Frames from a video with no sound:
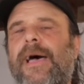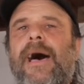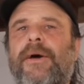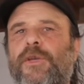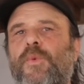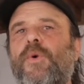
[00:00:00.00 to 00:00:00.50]

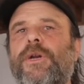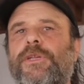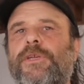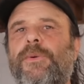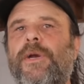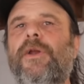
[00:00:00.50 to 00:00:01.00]
how you want
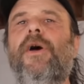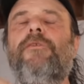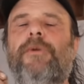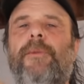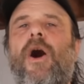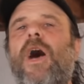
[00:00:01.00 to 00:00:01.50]
to do it
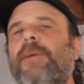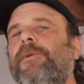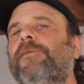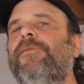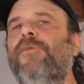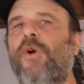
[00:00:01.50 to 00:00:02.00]
from a high
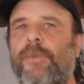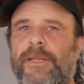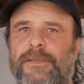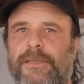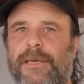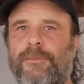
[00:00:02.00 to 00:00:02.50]

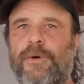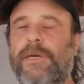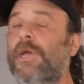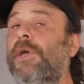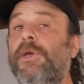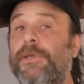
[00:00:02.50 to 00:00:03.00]
performance standpoint.